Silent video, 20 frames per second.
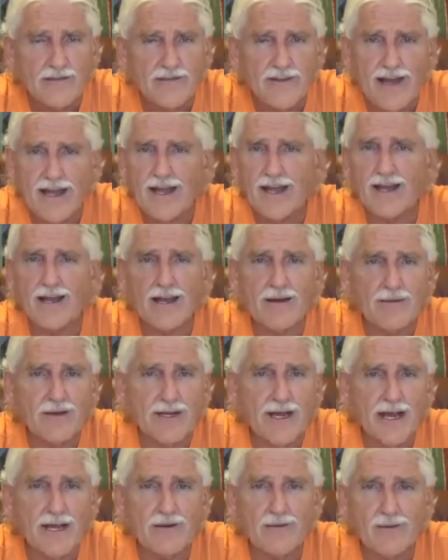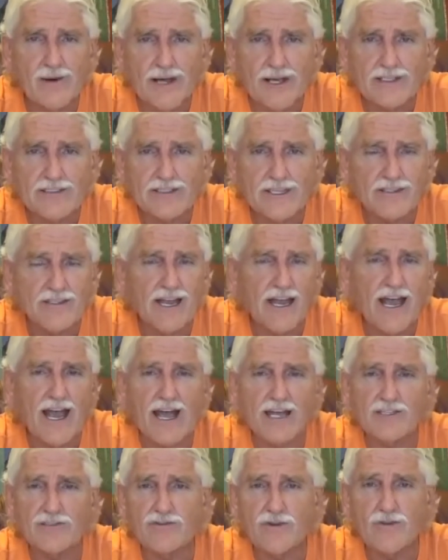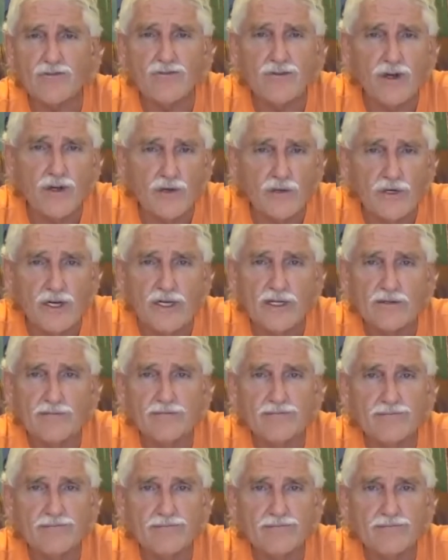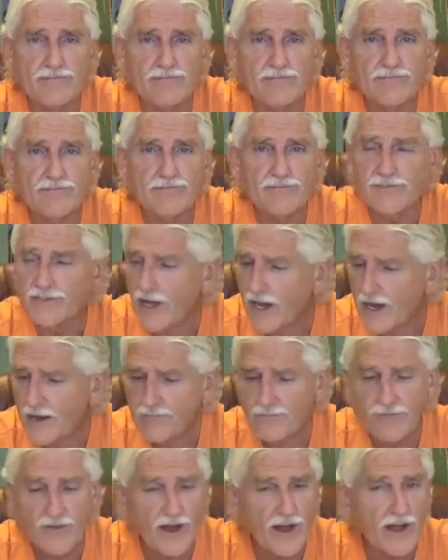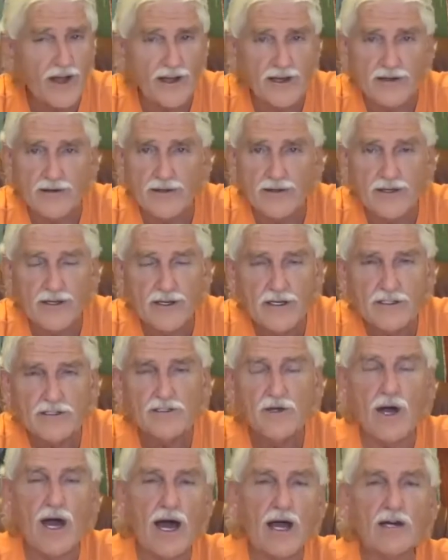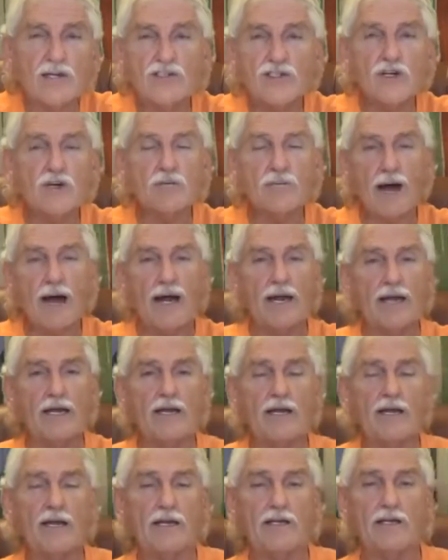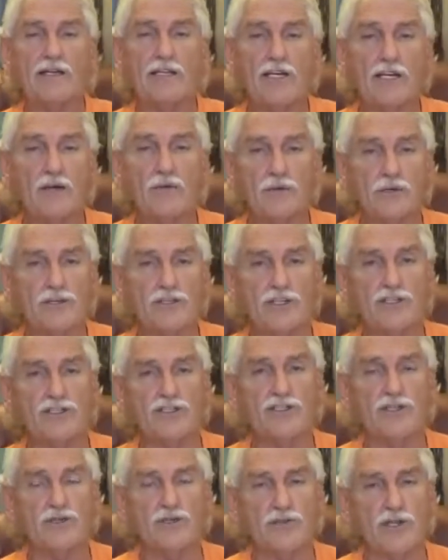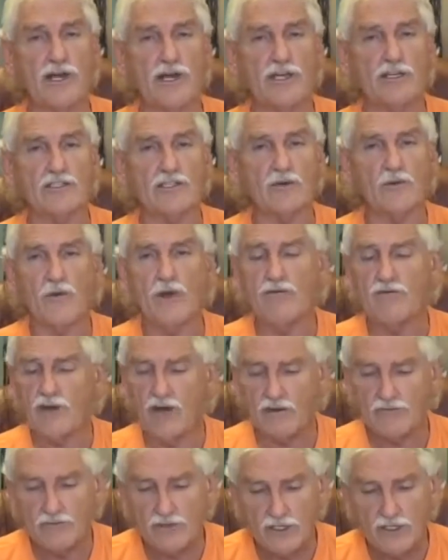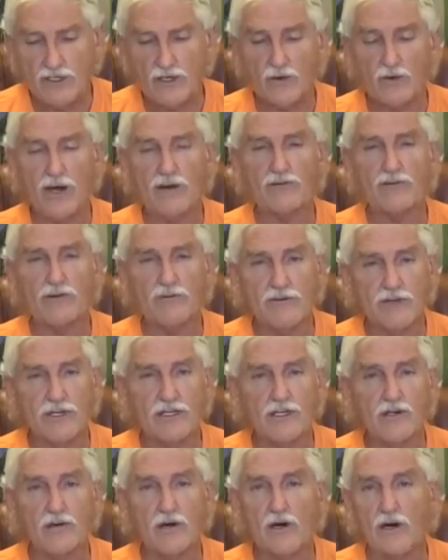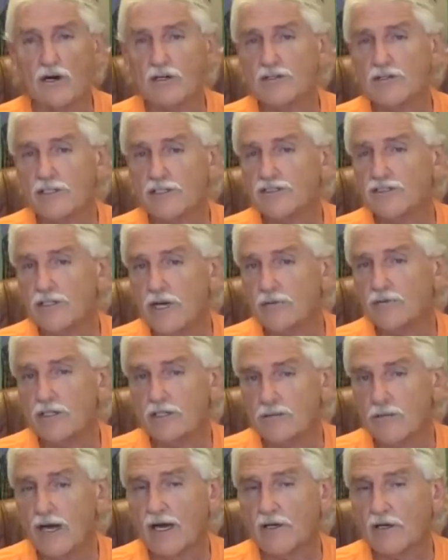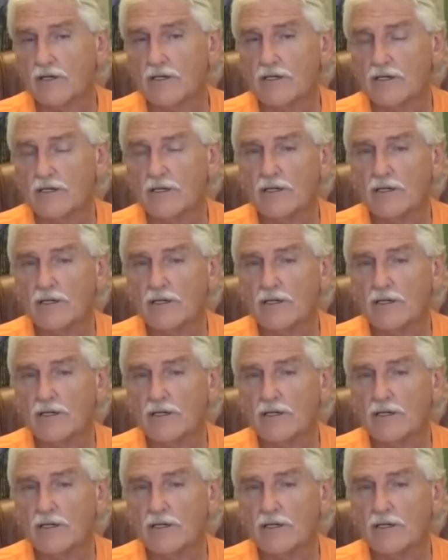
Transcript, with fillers: They eliminate waste and they ask for food. Same thing. So how does your body deal with these two things? And we've done video after video on this subject matter,